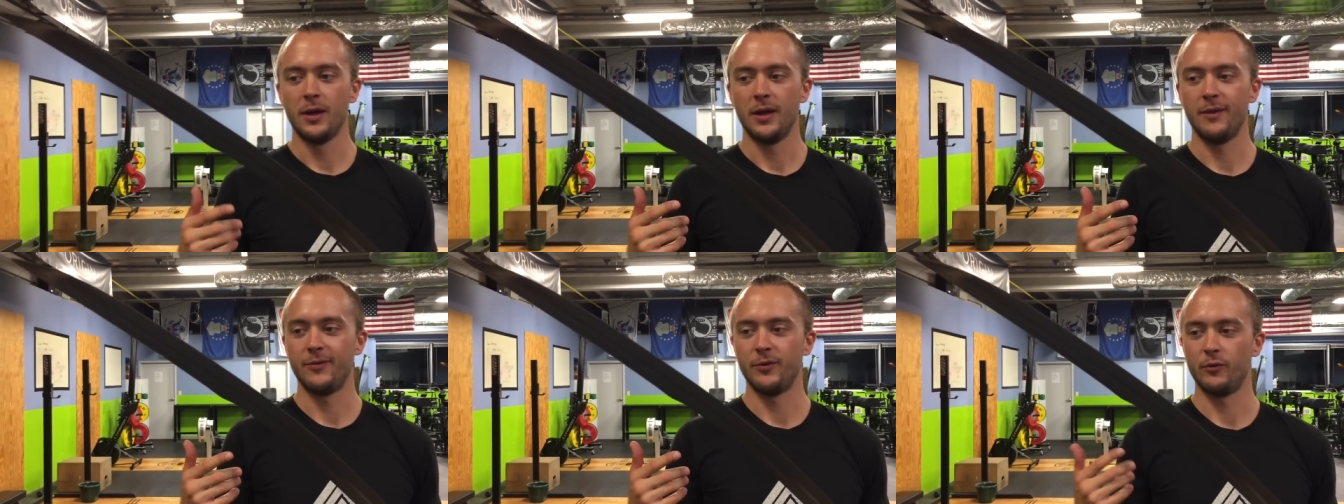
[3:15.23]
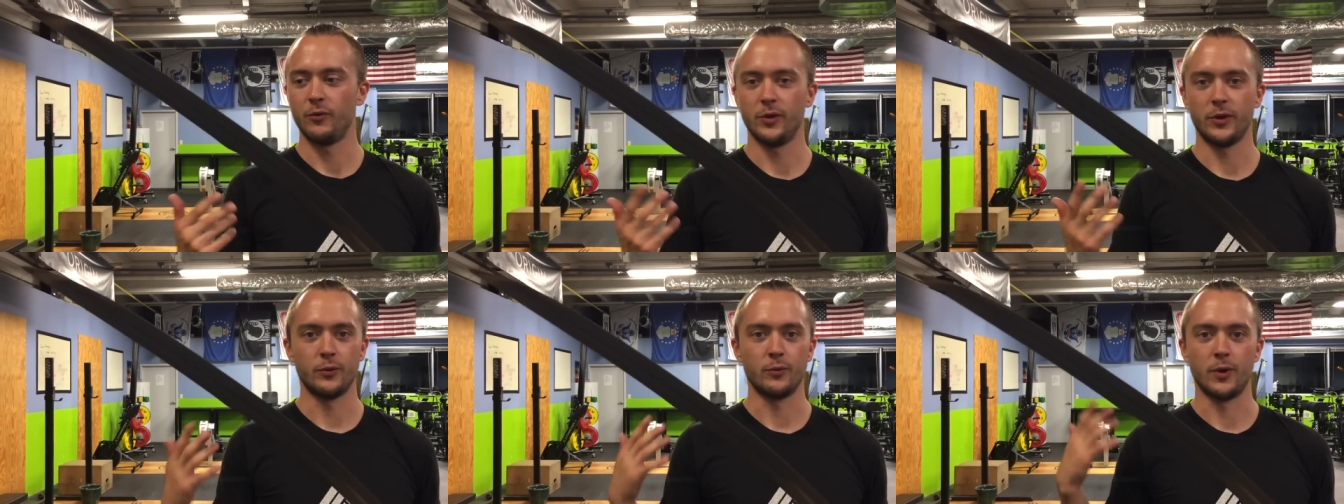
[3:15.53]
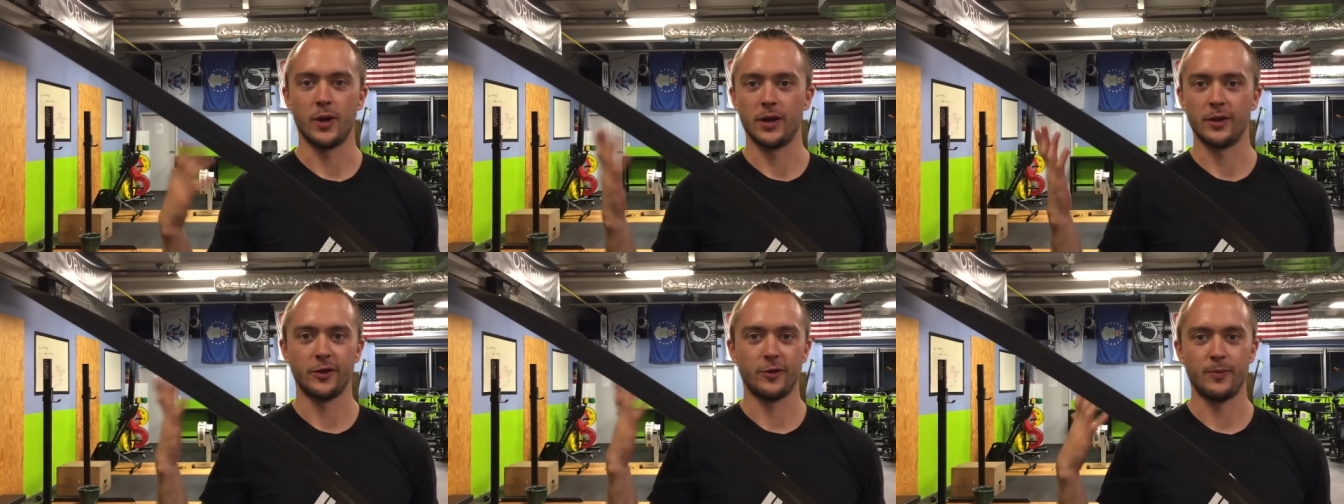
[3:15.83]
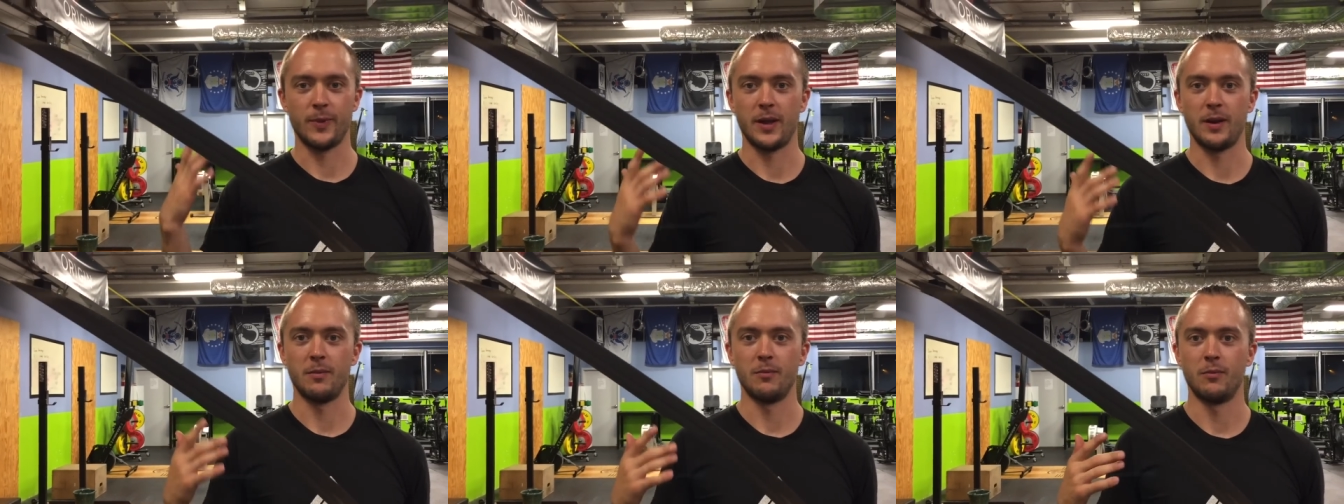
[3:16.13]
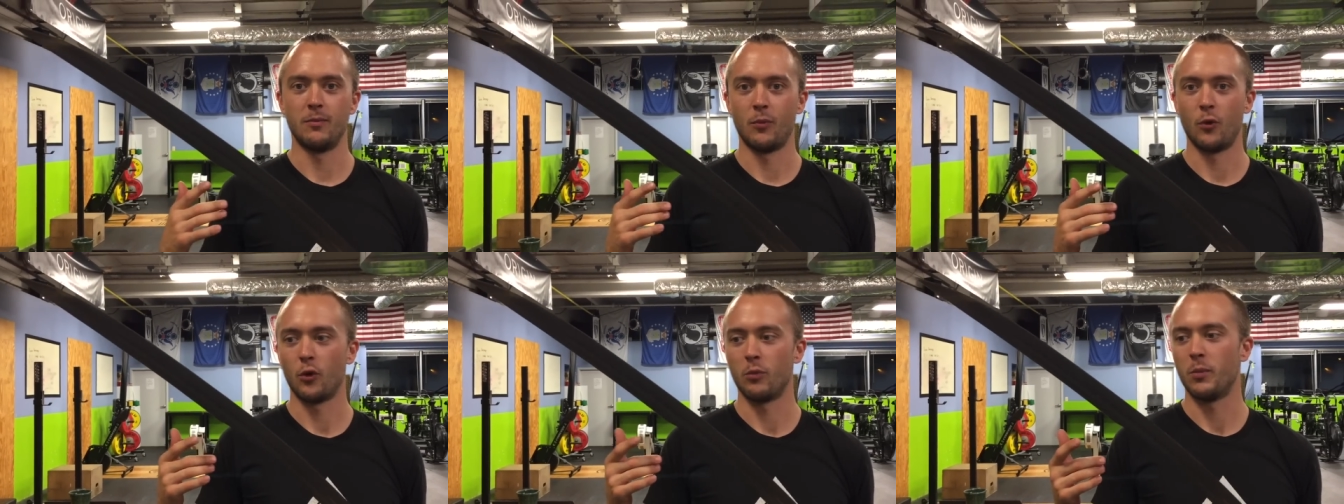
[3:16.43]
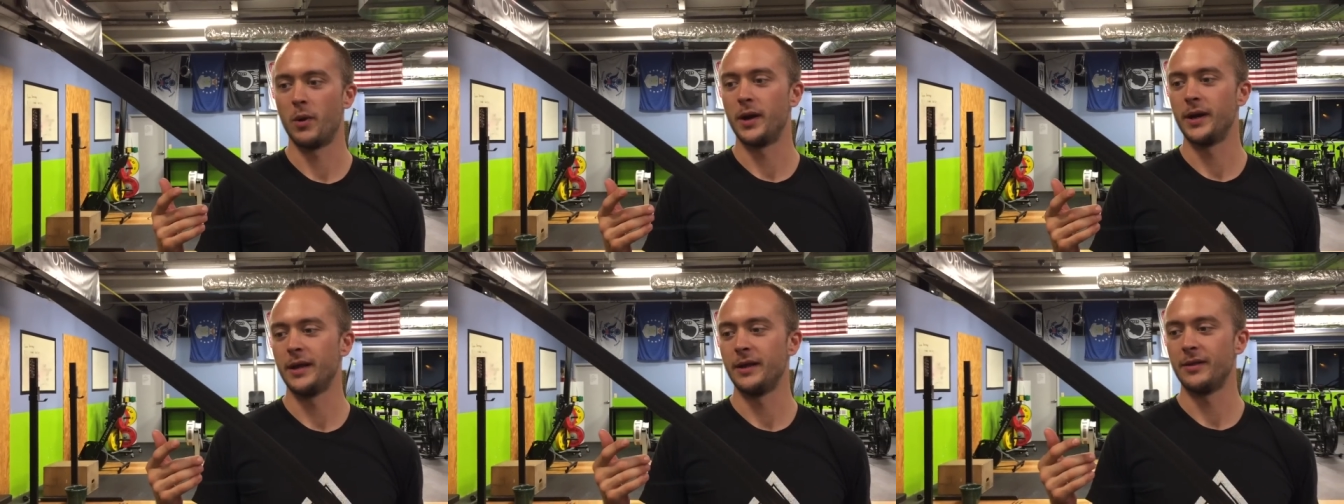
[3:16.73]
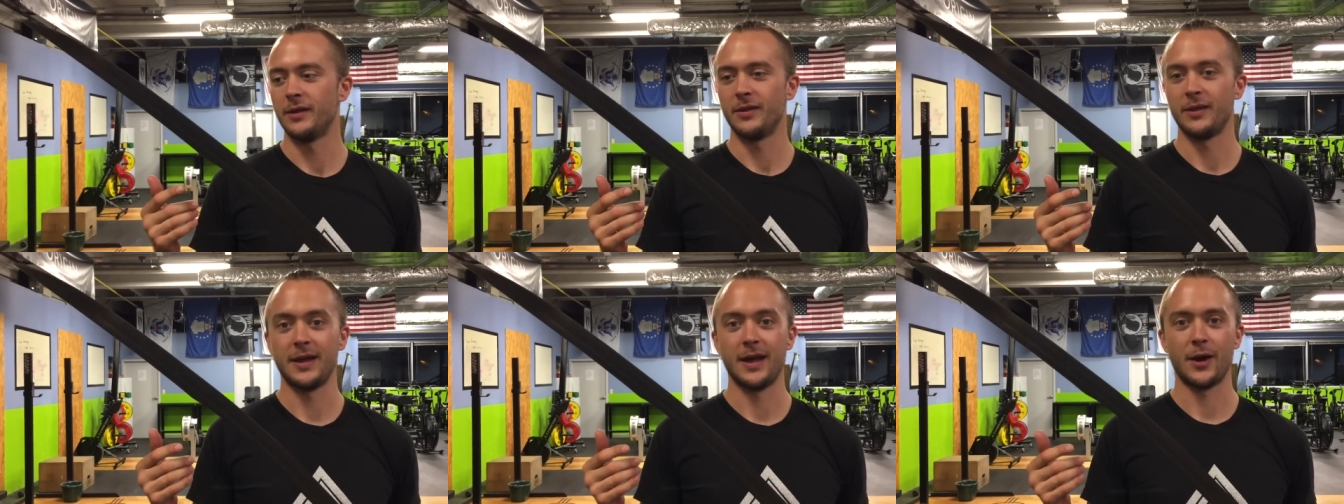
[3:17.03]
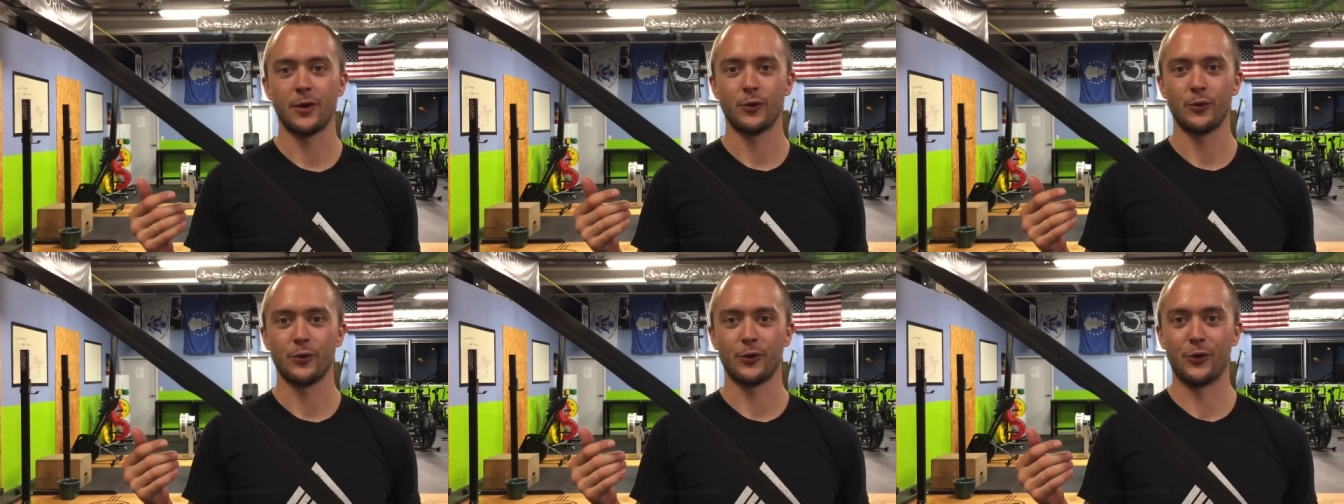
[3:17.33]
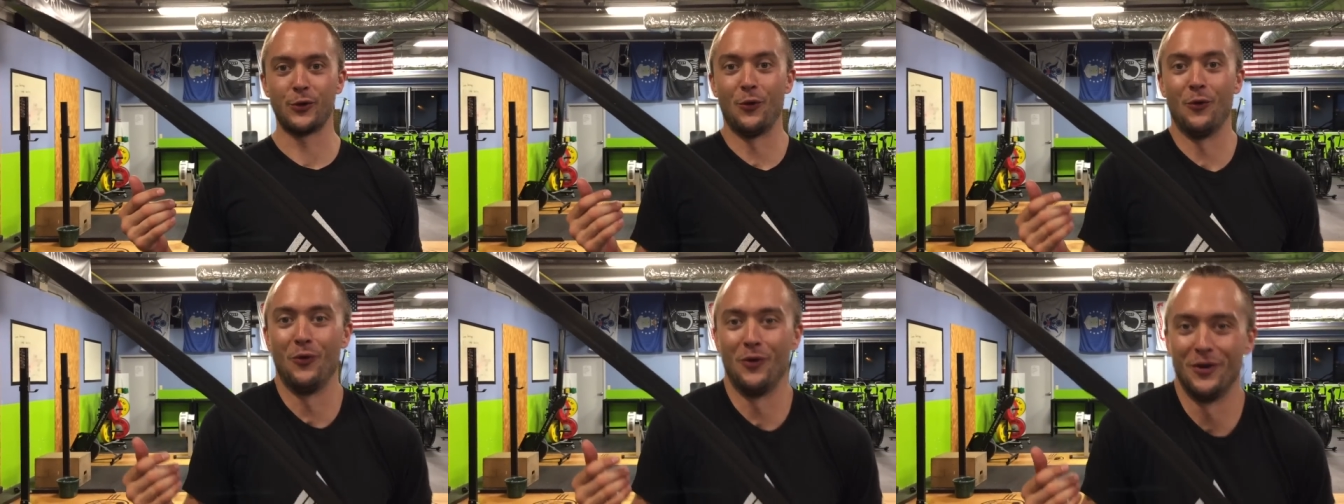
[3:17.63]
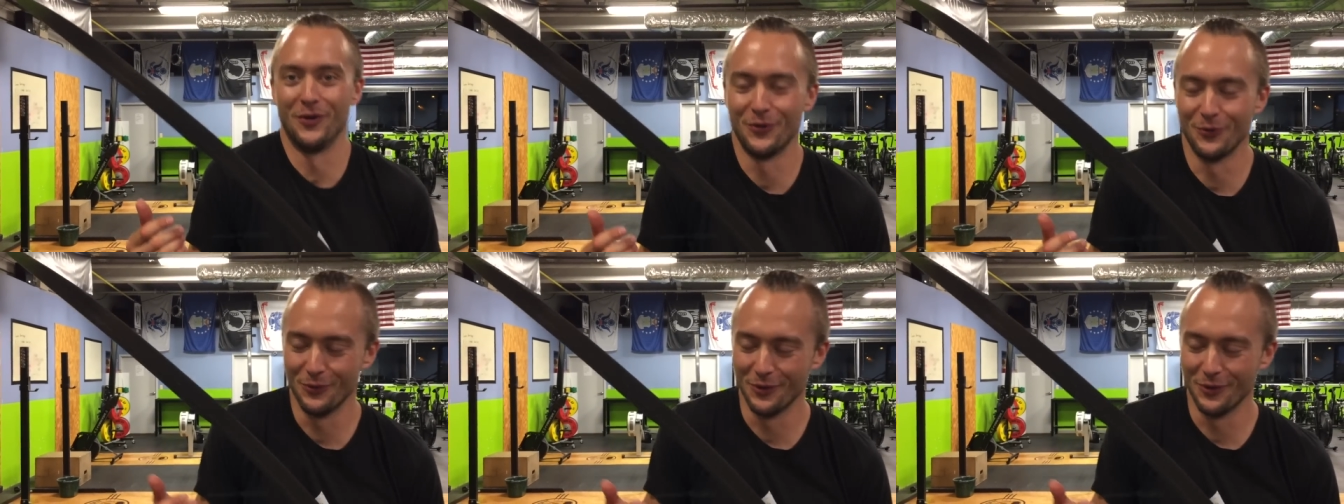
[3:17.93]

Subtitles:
if you really wanna spend more money than the actual sword is